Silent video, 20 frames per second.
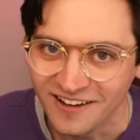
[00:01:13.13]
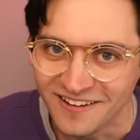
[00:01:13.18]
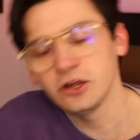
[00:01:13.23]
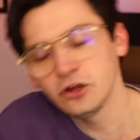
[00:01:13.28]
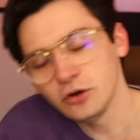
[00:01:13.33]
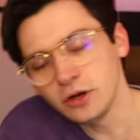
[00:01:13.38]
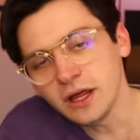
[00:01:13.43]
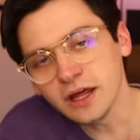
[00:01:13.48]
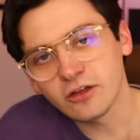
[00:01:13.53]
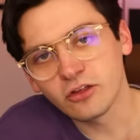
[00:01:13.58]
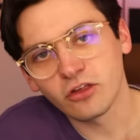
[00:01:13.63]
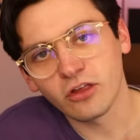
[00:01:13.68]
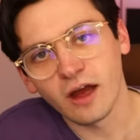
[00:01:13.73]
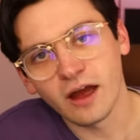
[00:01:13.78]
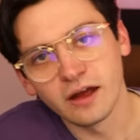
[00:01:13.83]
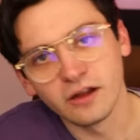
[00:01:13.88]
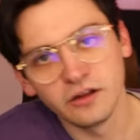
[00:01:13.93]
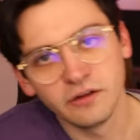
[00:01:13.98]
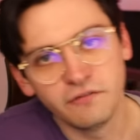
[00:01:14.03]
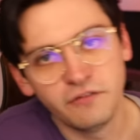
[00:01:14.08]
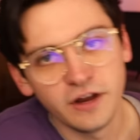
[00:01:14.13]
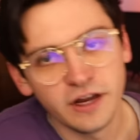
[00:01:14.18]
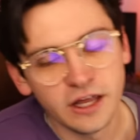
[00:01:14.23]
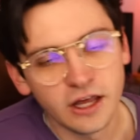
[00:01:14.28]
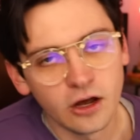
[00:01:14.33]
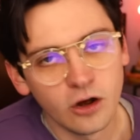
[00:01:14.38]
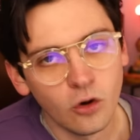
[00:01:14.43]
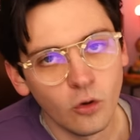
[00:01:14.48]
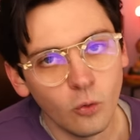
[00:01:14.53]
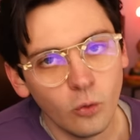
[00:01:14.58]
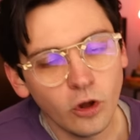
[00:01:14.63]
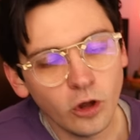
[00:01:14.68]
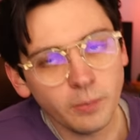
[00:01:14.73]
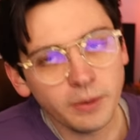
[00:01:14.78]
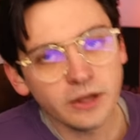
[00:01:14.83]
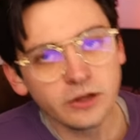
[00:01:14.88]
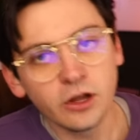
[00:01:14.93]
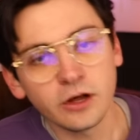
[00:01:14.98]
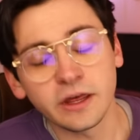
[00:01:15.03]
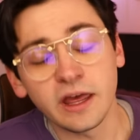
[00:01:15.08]
In a unique style of video, we'll
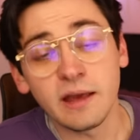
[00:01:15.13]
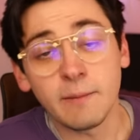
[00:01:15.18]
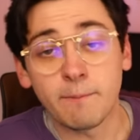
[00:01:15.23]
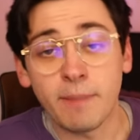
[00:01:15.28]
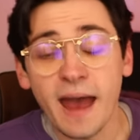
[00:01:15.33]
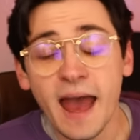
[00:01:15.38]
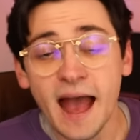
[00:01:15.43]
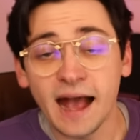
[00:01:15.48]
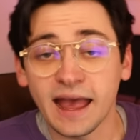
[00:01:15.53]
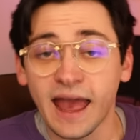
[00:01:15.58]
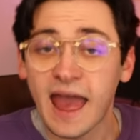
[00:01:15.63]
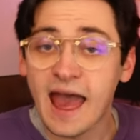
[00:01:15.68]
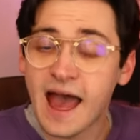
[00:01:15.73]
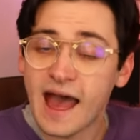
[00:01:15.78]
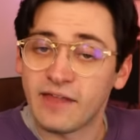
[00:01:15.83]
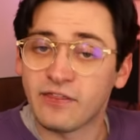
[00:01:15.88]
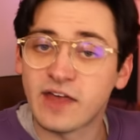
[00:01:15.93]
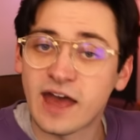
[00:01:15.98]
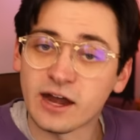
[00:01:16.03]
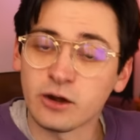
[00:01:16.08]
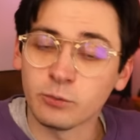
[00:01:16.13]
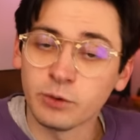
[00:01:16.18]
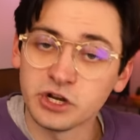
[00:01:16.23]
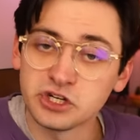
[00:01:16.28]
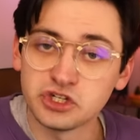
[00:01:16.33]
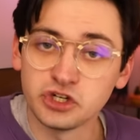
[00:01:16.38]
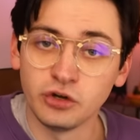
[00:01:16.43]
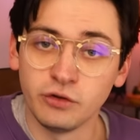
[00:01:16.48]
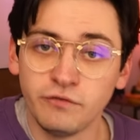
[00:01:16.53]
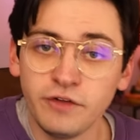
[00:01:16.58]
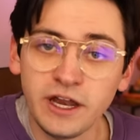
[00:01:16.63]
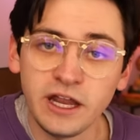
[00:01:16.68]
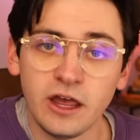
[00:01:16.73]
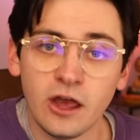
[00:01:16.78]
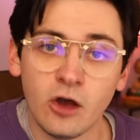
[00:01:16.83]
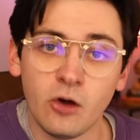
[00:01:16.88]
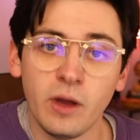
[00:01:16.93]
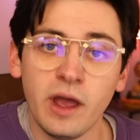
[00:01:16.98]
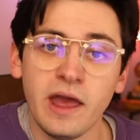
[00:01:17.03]
be looking back at that original video.